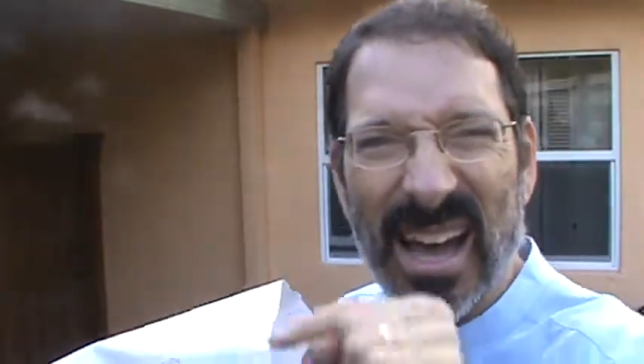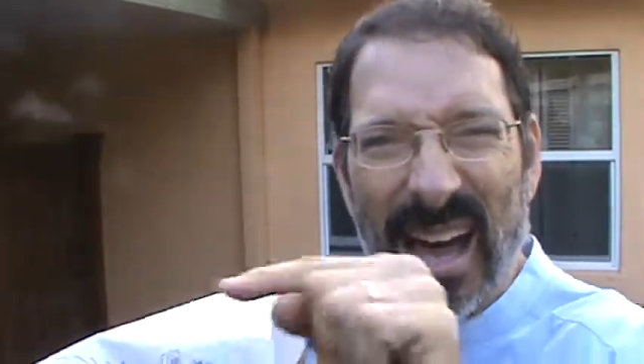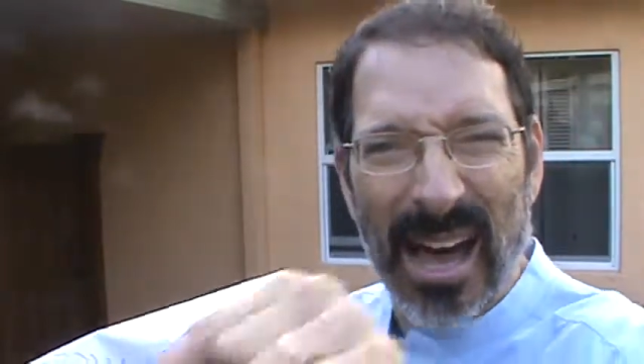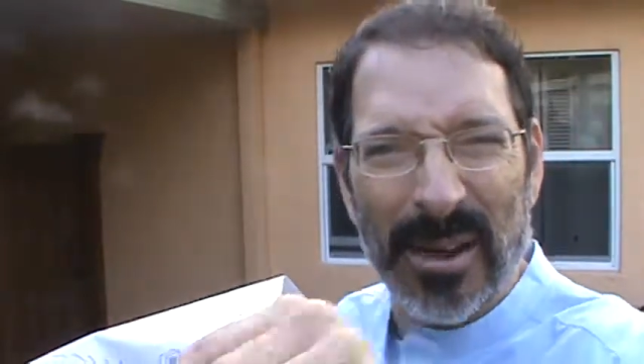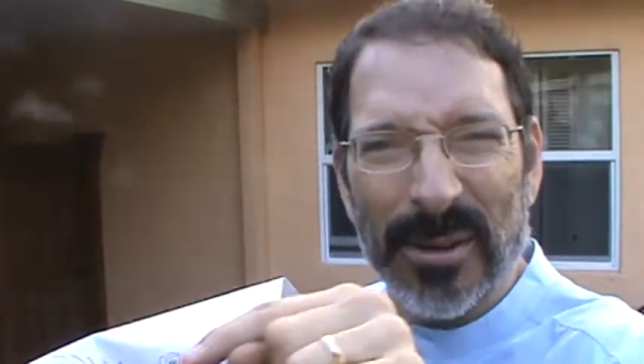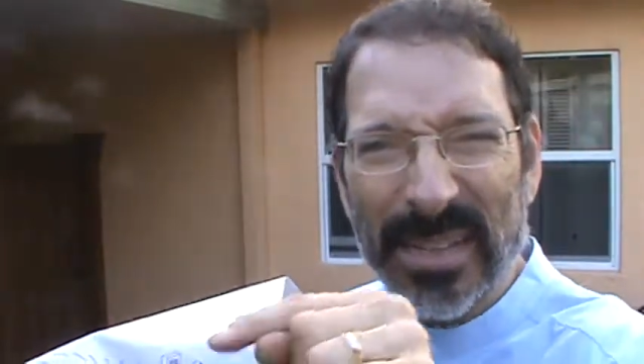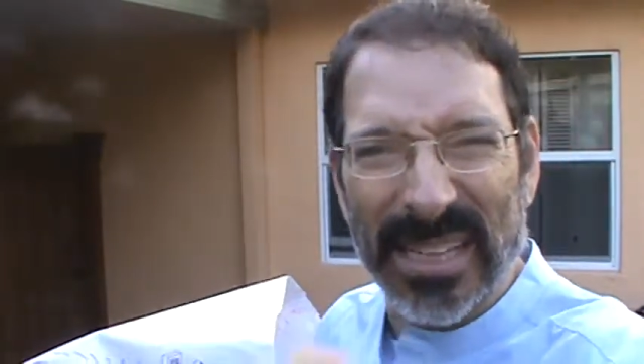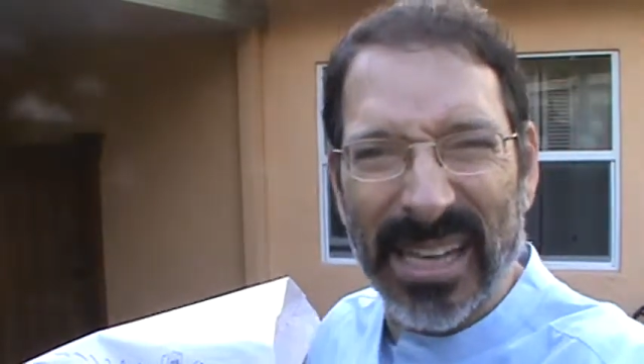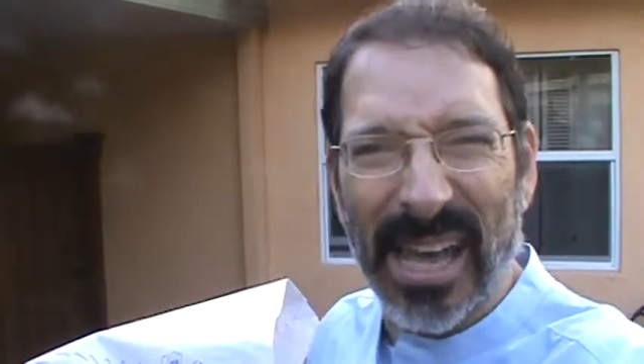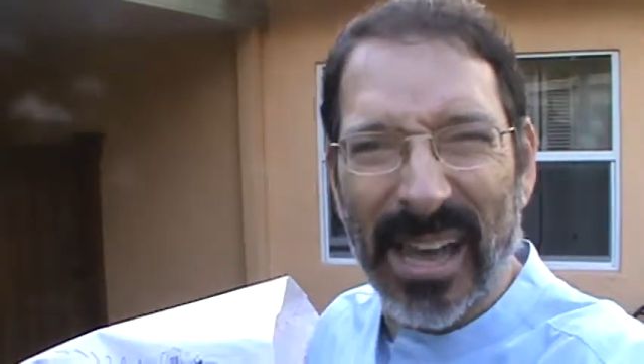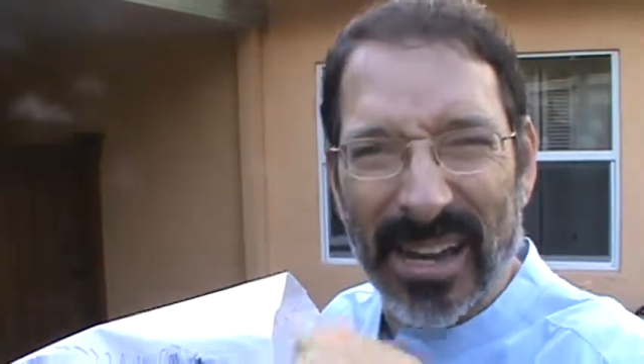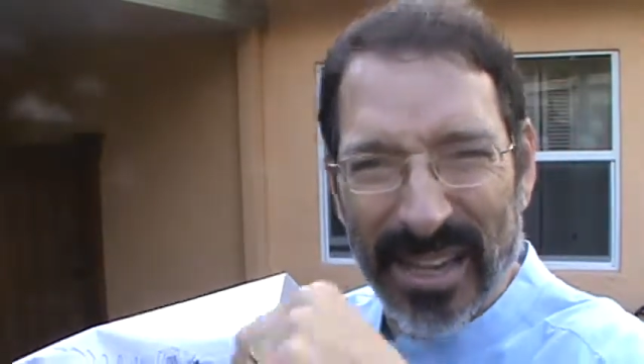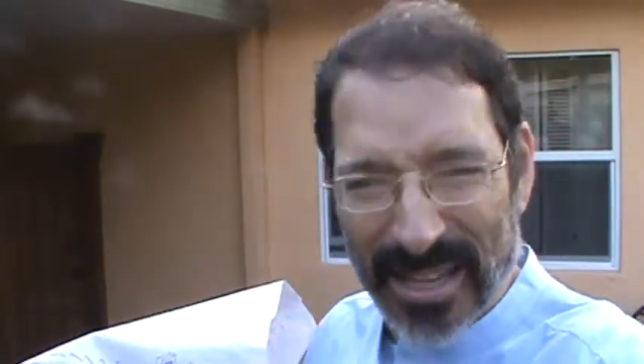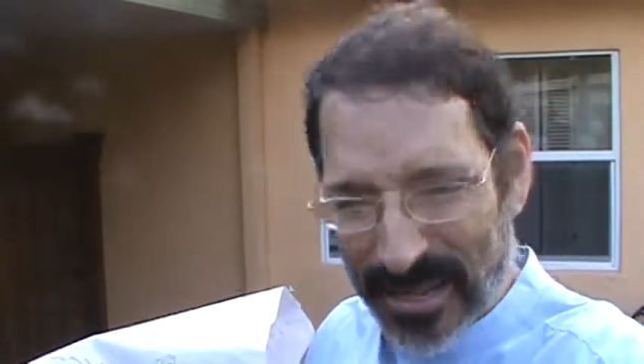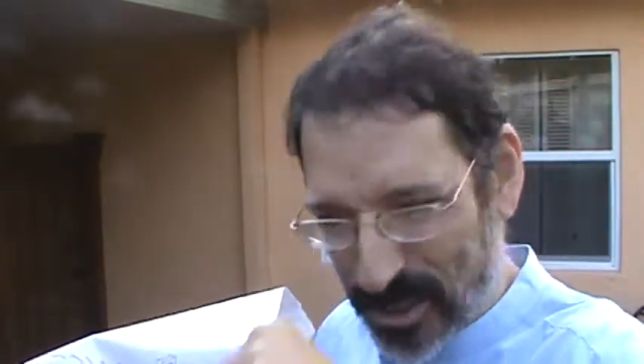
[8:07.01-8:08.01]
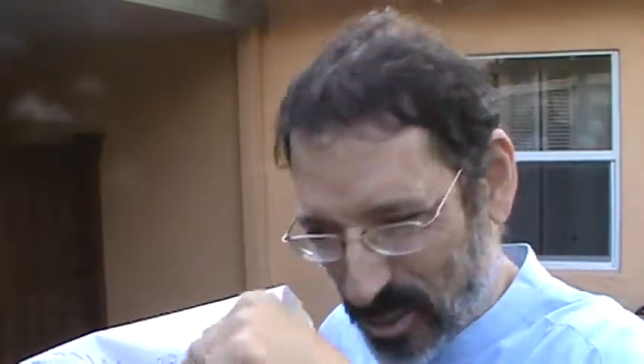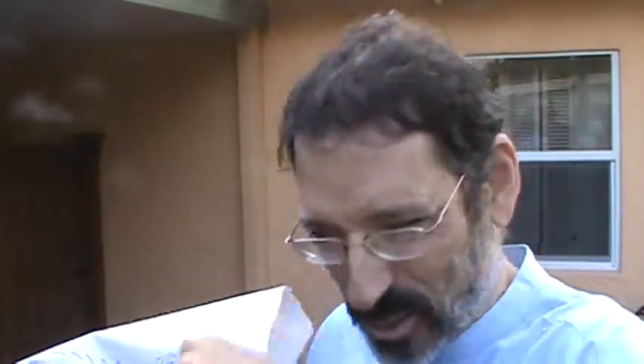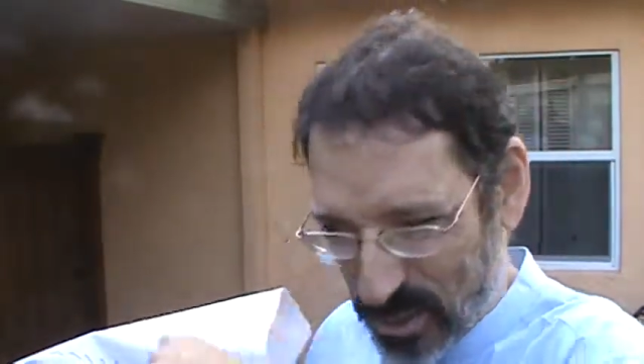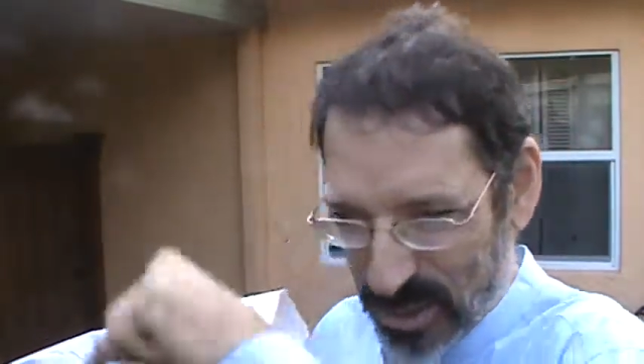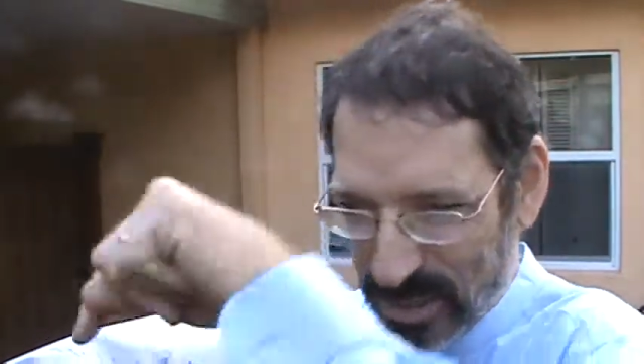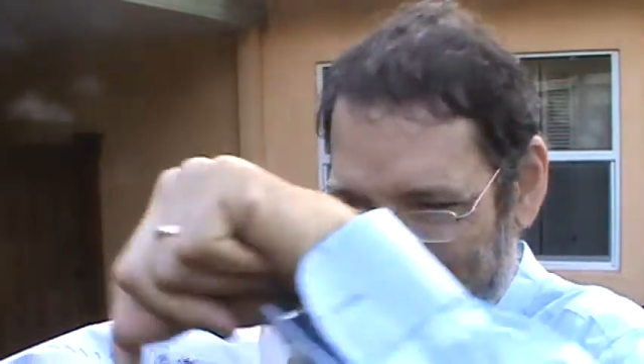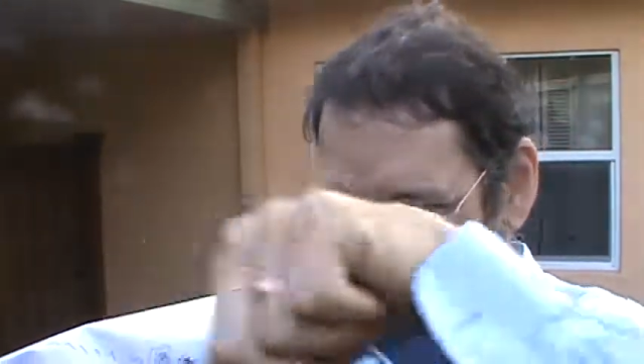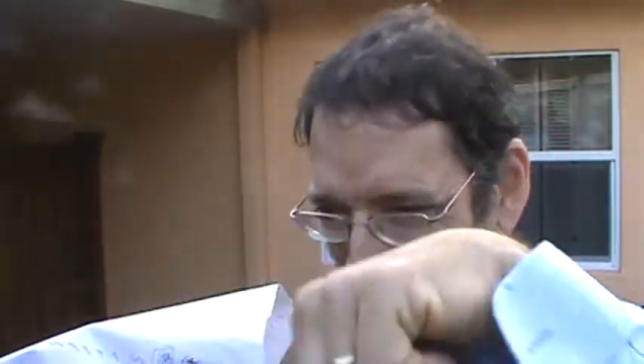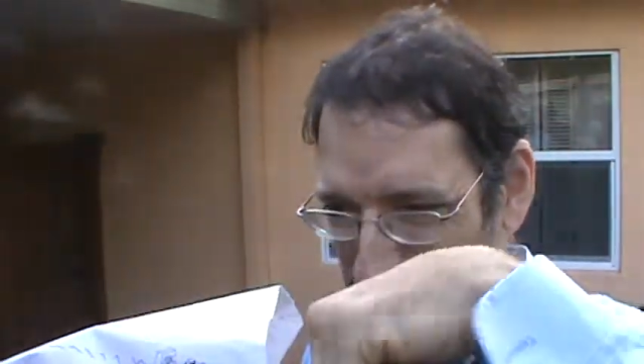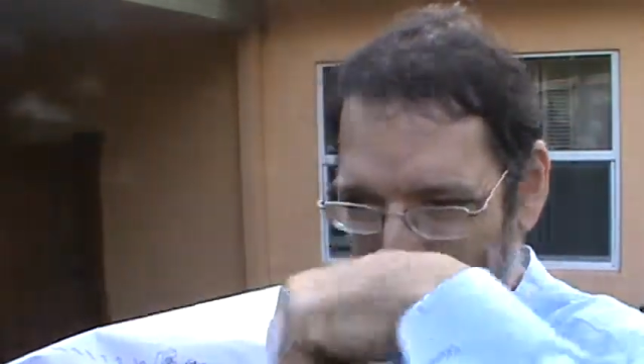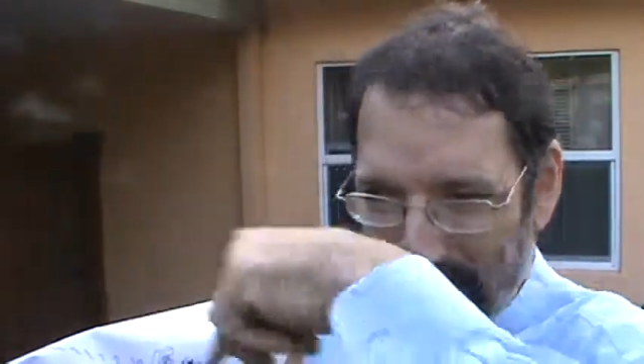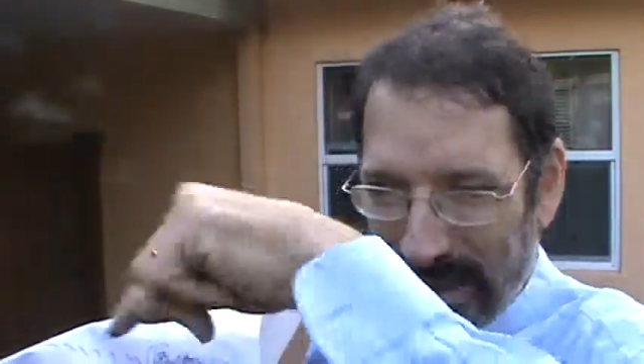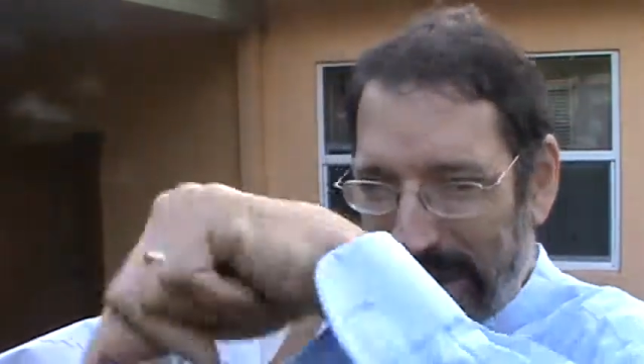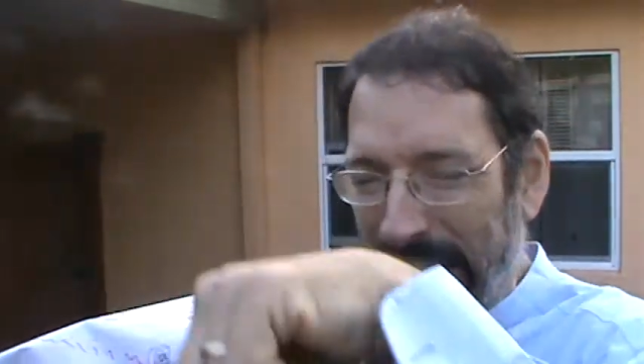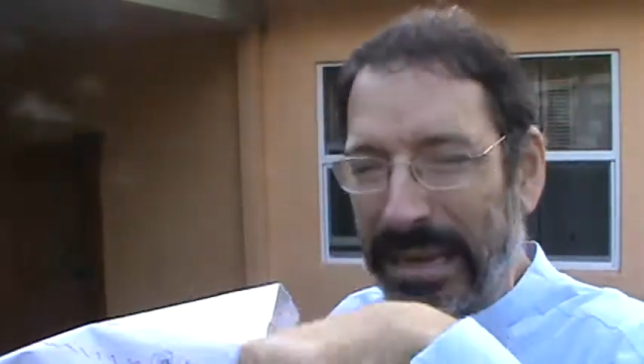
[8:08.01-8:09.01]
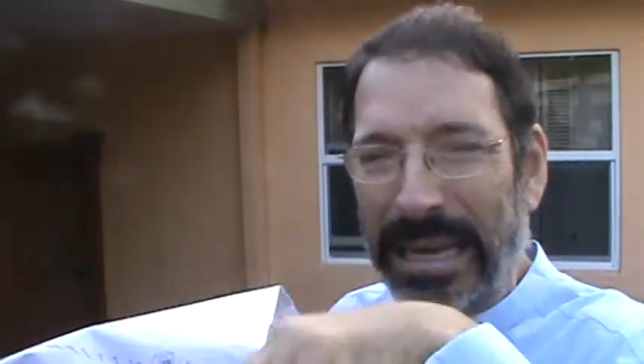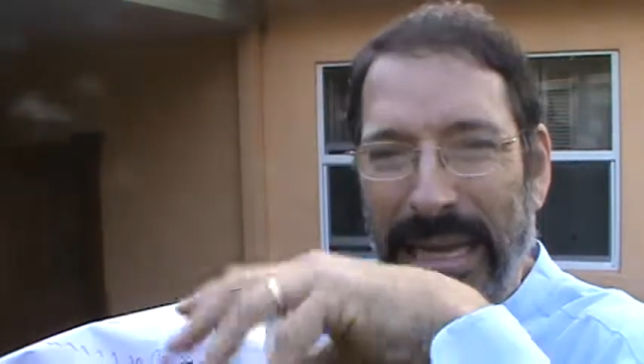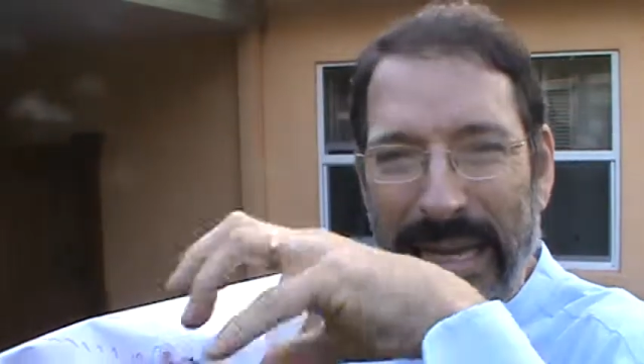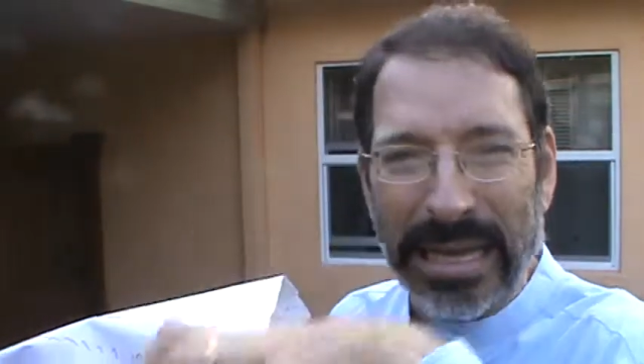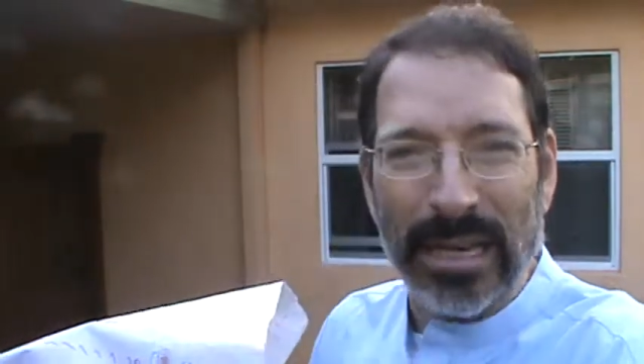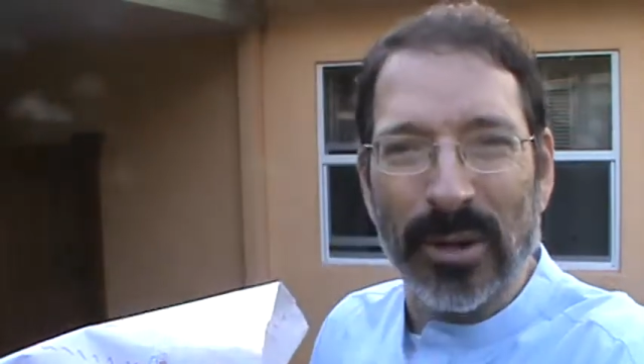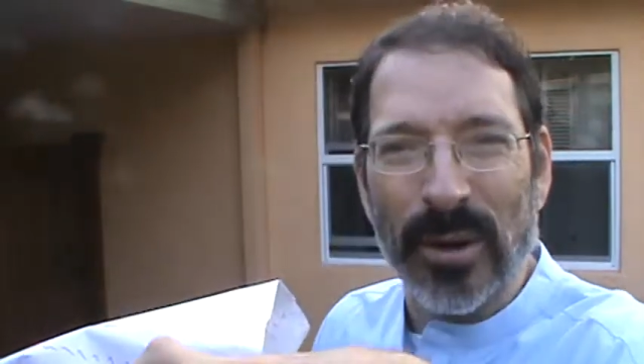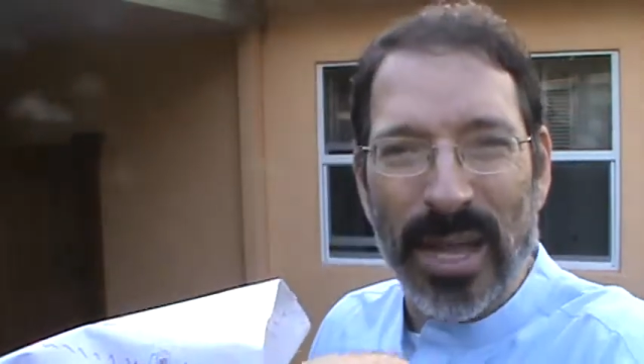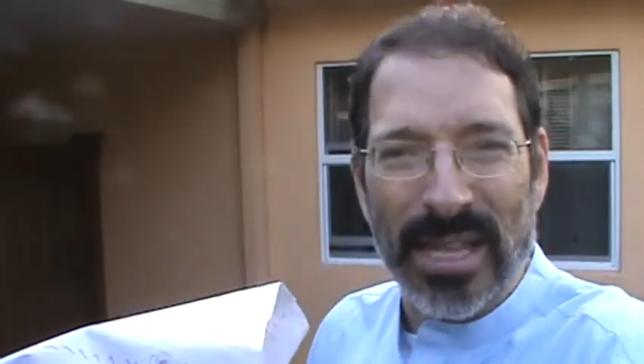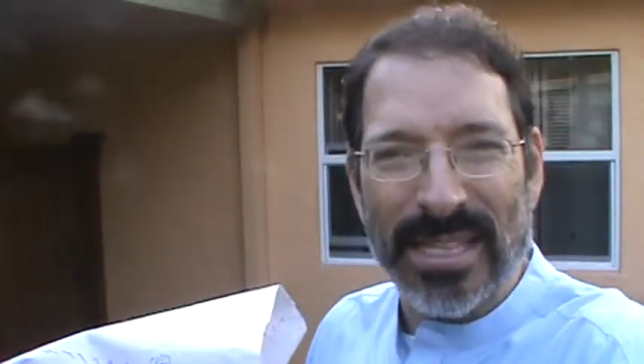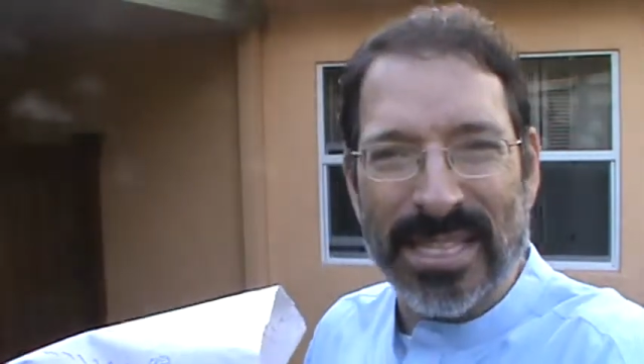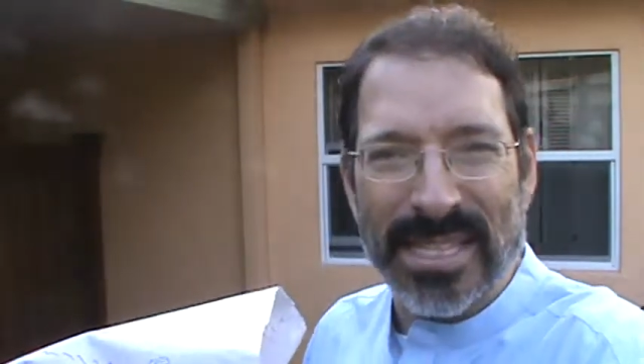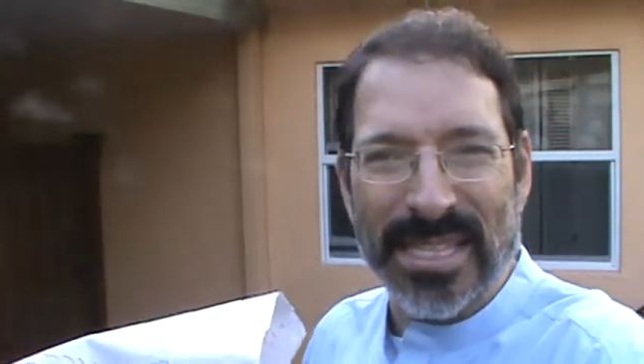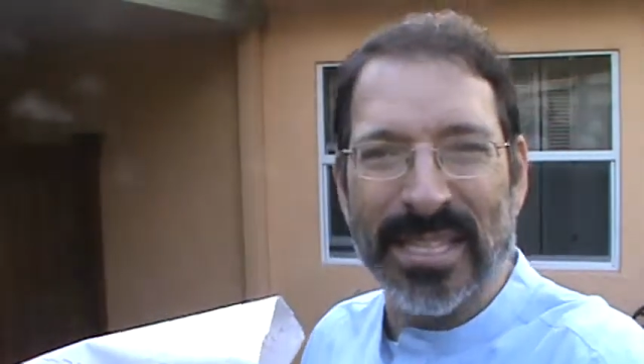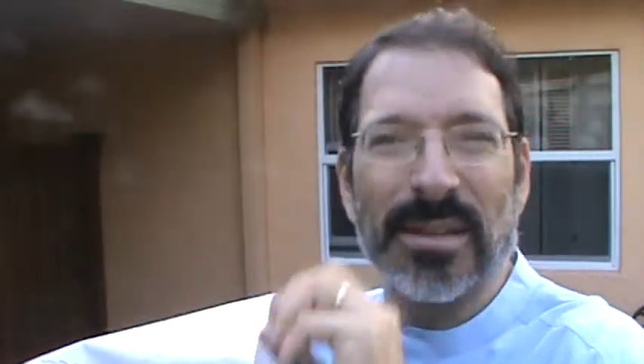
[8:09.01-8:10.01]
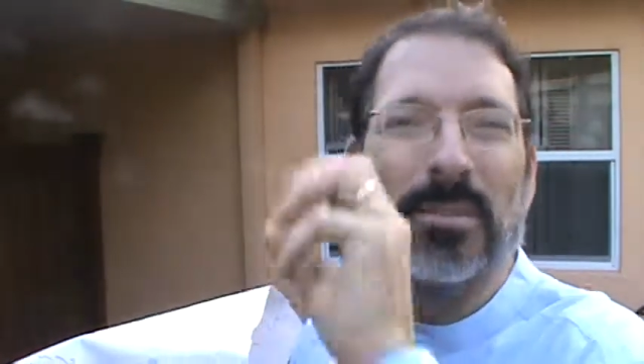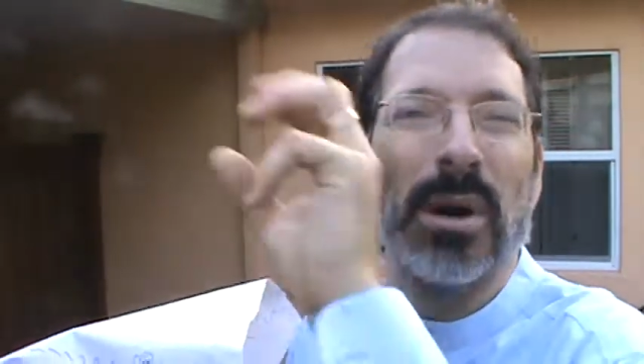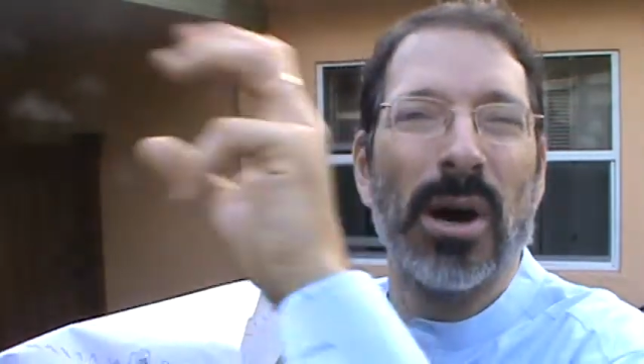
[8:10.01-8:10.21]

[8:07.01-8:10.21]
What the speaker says: how to get into the internet system